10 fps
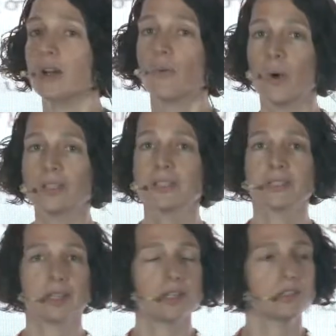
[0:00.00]
one
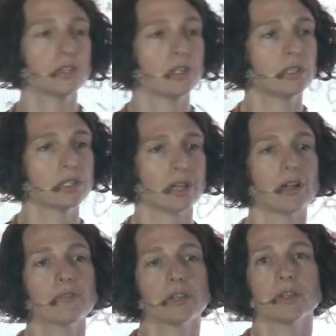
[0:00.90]
stage in
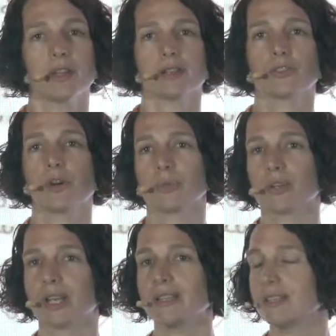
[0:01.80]
deciphering the
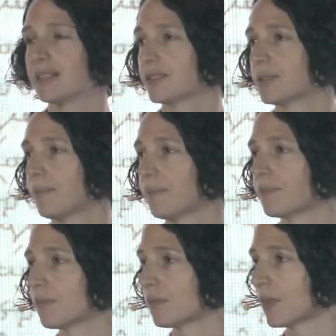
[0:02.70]
anatomical ideas.
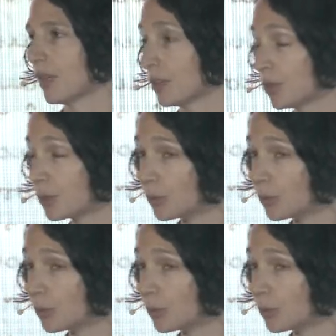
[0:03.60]
It is